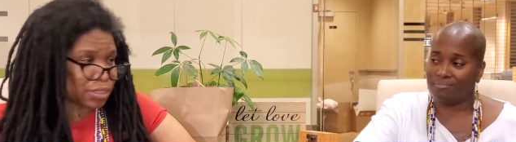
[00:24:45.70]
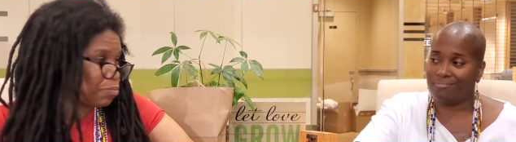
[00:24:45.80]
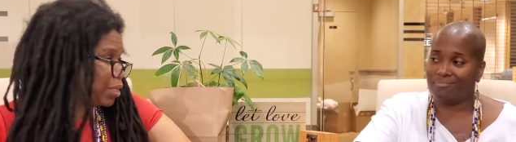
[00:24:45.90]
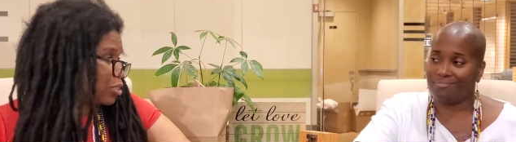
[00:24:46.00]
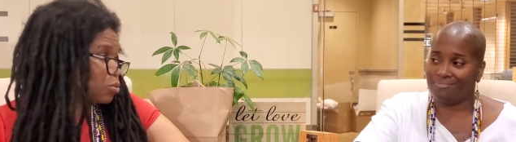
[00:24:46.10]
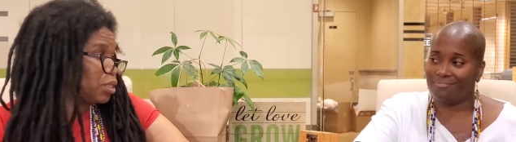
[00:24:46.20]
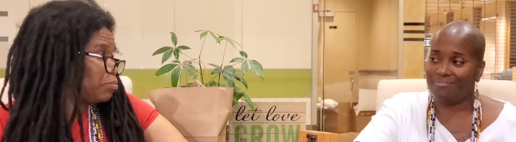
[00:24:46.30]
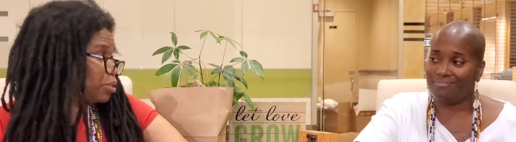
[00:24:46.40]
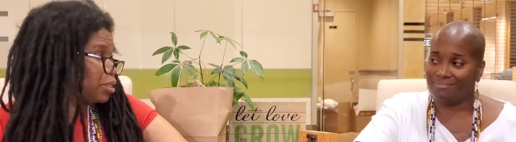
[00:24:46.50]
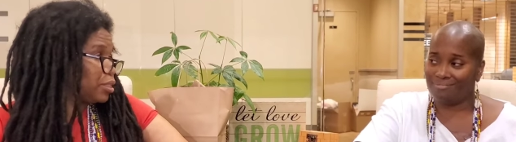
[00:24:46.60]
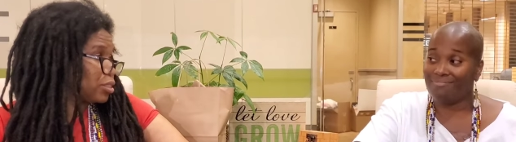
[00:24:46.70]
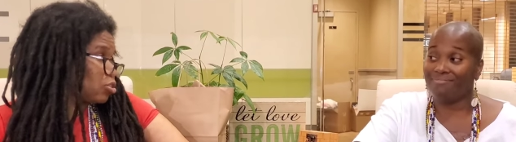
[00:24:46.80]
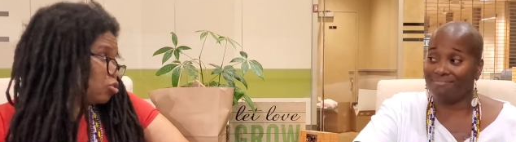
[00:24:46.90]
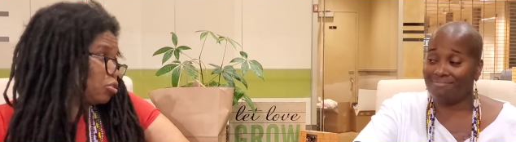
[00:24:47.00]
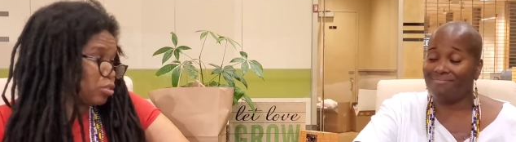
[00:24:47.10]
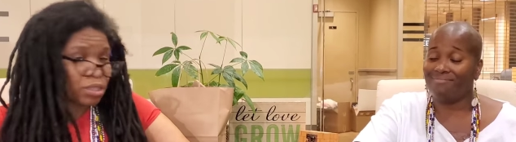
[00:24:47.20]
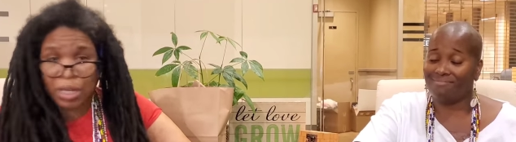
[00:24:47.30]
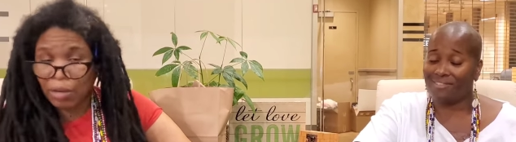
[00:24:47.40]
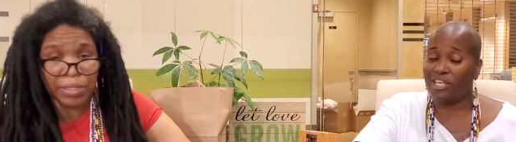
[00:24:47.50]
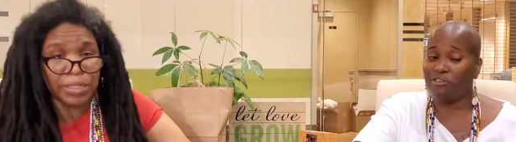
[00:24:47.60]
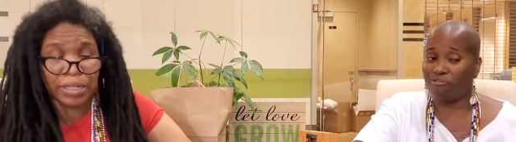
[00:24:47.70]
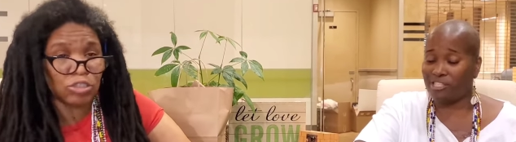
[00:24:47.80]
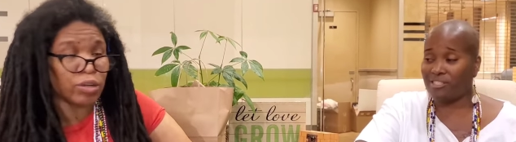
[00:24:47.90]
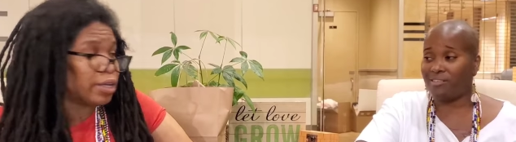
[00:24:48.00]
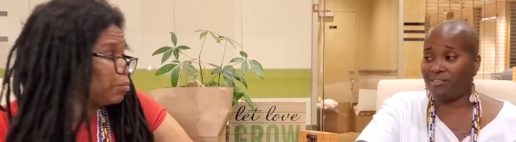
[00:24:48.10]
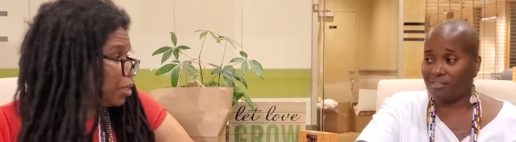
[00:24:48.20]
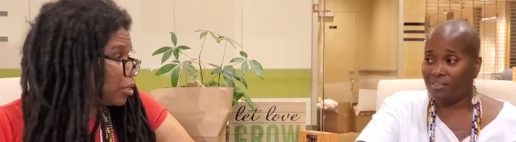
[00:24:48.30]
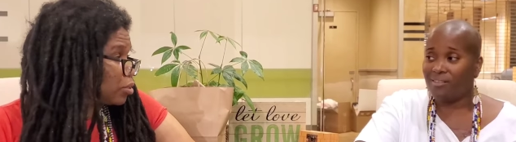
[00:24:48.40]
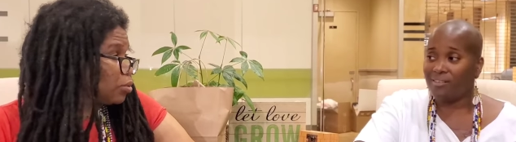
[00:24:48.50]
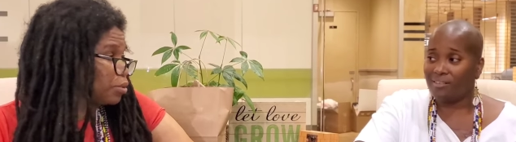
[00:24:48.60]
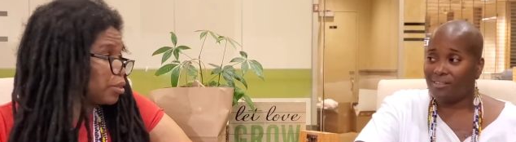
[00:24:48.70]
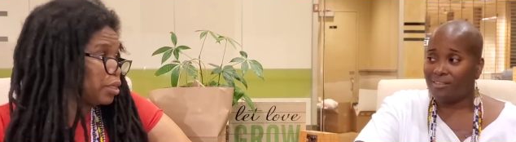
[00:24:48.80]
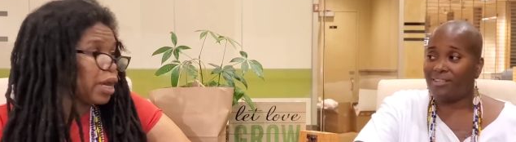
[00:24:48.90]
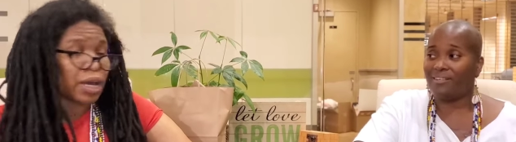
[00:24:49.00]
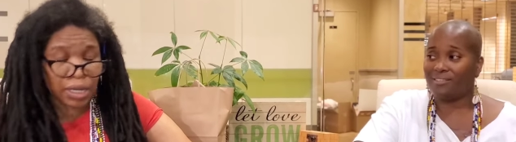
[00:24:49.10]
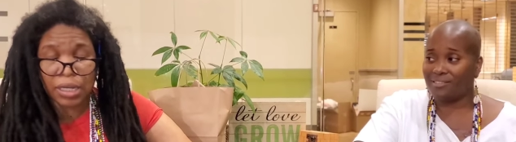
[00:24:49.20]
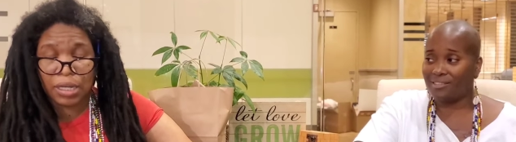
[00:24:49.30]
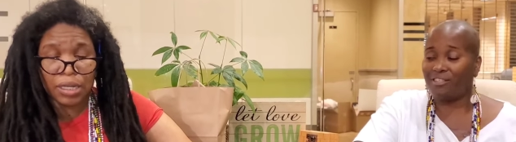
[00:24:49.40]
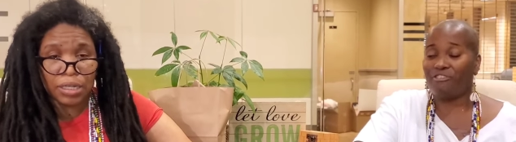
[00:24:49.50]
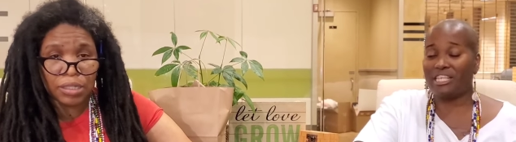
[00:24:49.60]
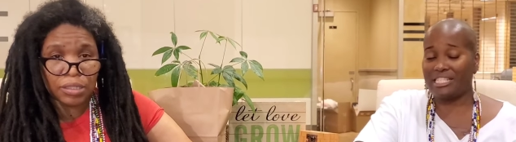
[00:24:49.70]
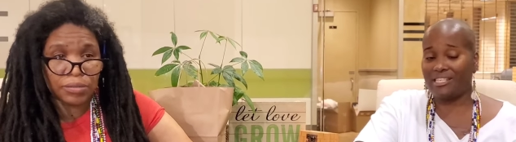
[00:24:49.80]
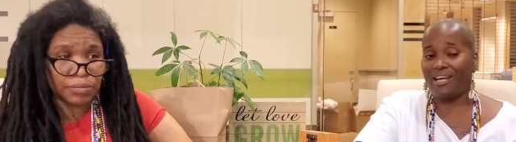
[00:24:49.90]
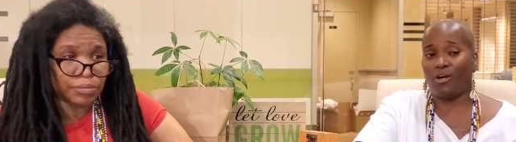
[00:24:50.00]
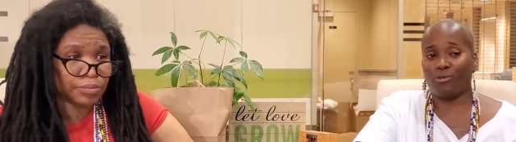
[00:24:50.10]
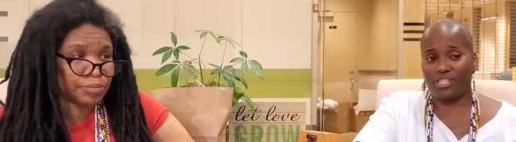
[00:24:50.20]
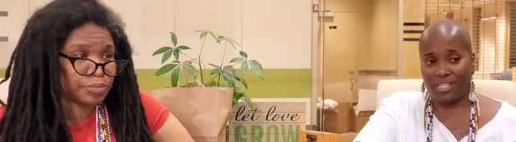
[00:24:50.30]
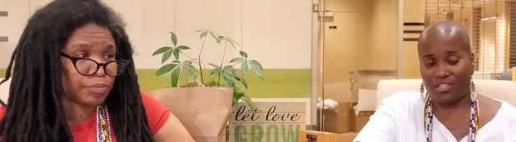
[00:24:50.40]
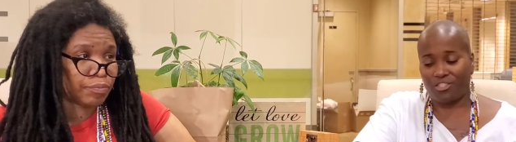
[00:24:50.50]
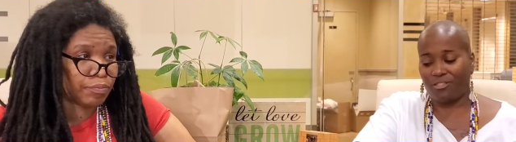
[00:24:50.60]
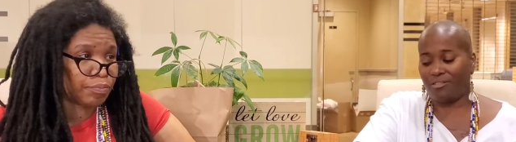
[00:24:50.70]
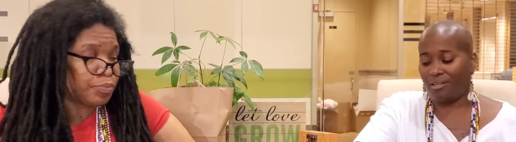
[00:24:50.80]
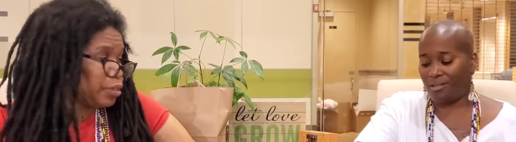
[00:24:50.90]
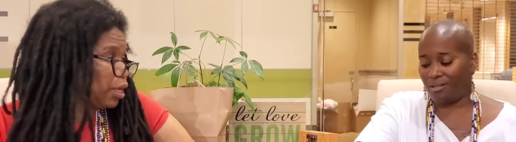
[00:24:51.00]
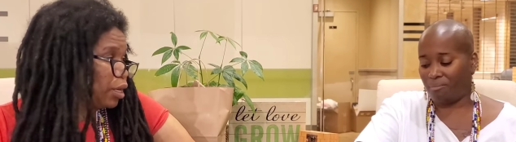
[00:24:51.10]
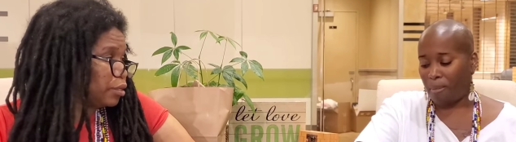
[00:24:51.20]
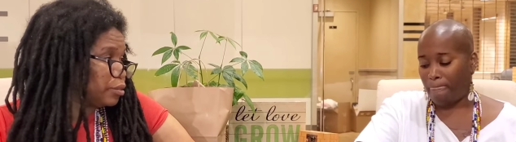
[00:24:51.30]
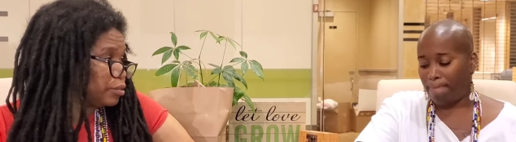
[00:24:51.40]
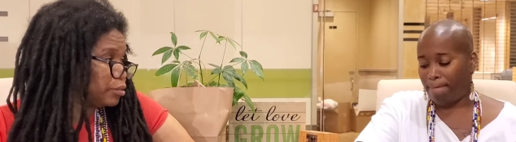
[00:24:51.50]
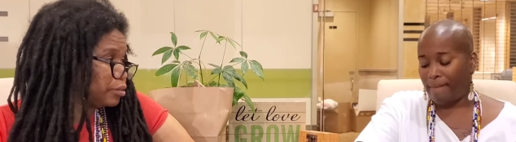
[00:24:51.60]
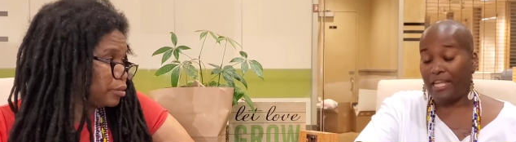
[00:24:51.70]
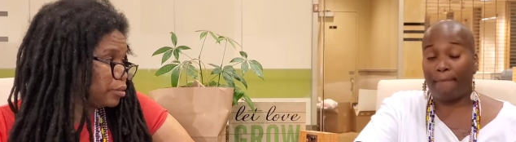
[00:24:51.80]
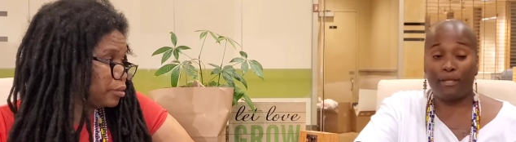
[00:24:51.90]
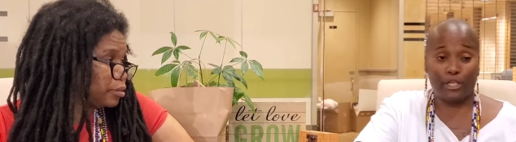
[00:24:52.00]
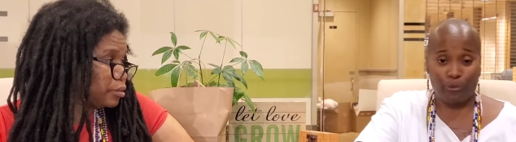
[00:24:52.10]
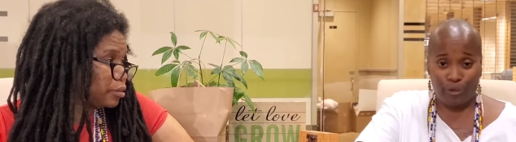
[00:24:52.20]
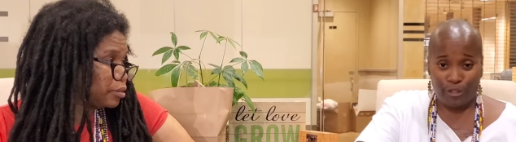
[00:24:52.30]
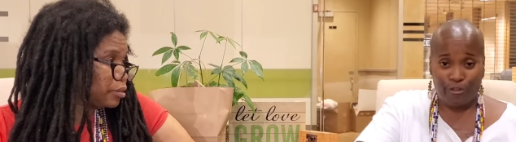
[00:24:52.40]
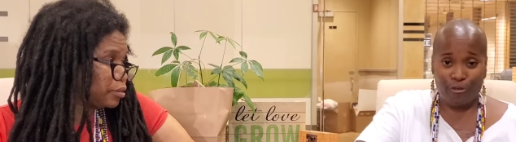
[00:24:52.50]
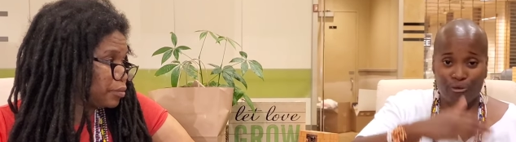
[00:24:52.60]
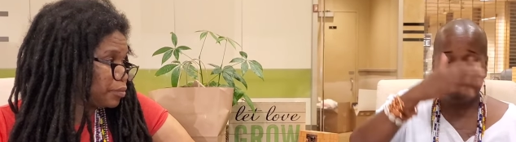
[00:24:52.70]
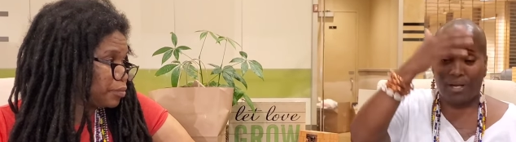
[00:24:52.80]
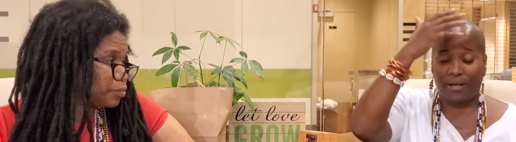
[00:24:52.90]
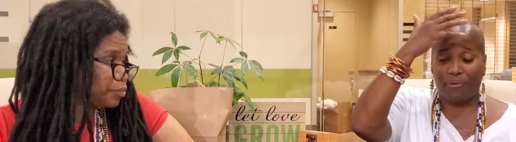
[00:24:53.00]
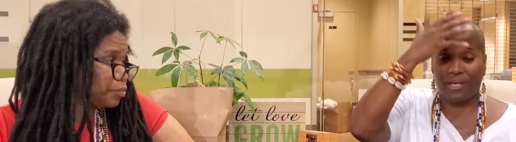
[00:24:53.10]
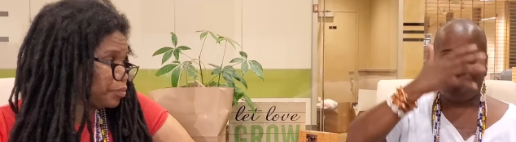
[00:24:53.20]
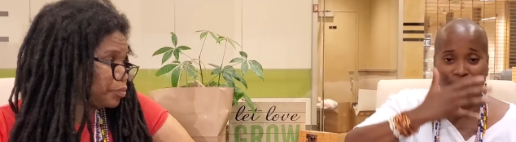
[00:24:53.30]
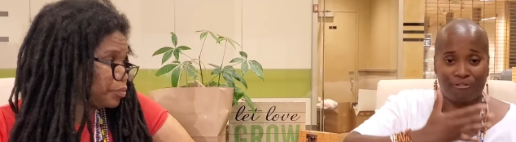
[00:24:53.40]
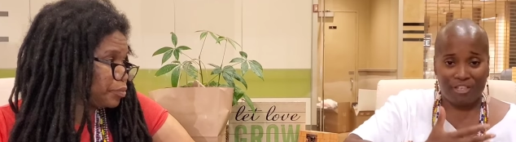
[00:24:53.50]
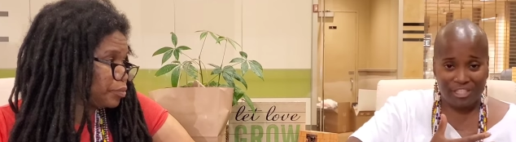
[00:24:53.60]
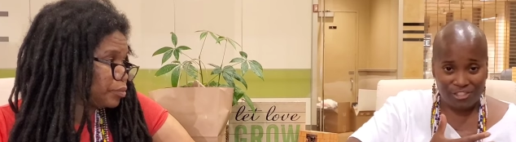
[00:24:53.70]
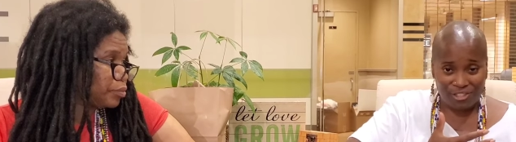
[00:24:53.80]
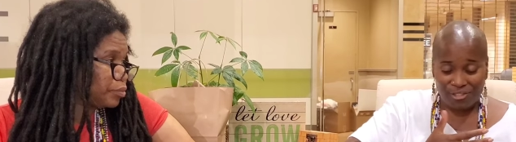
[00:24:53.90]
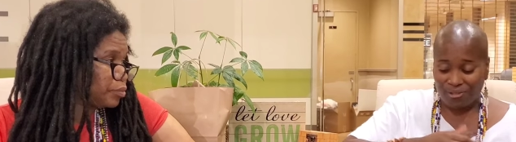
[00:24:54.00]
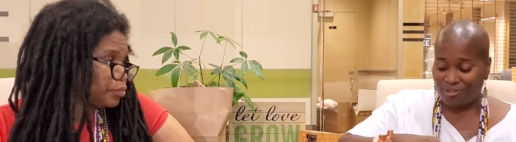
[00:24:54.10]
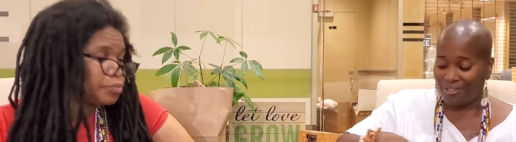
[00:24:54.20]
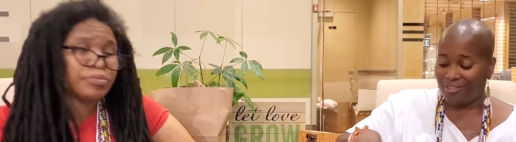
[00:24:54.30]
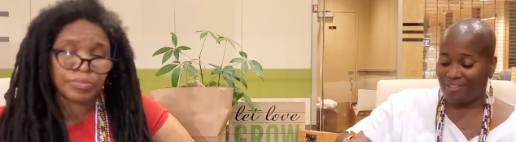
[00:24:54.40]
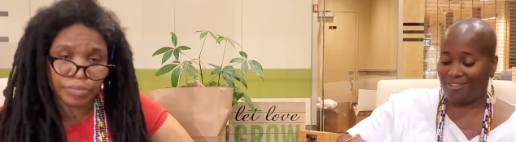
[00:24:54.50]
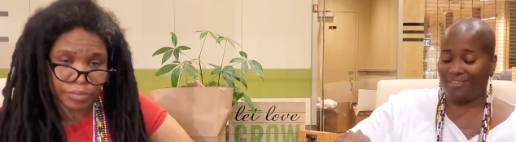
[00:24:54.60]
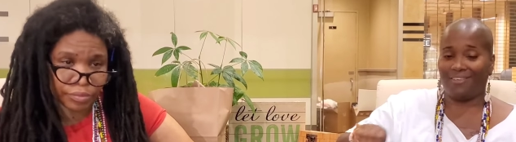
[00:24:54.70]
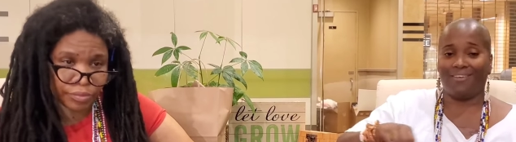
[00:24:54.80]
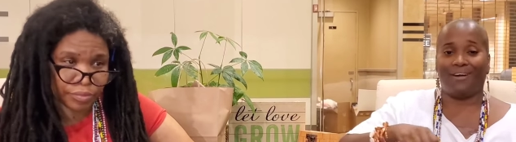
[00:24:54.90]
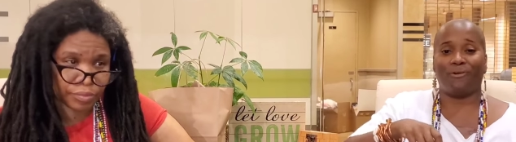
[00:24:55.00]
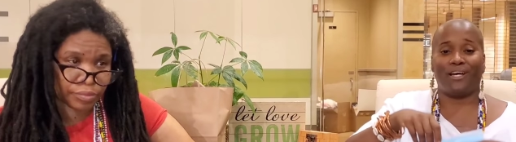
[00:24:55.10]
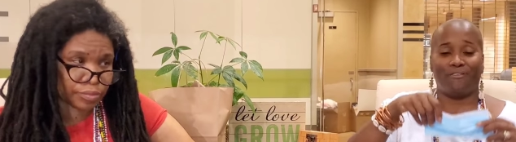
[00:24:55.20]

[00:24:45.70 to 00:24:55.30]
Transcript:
Speaker 1: That's the best way to put it. That's true. I'm really not trying the, to be uncouth. Yeah. Yes.
Speaker 2: And if it is the hour session, um, yeah. and I'm in there with you, I will have on a face shield. I will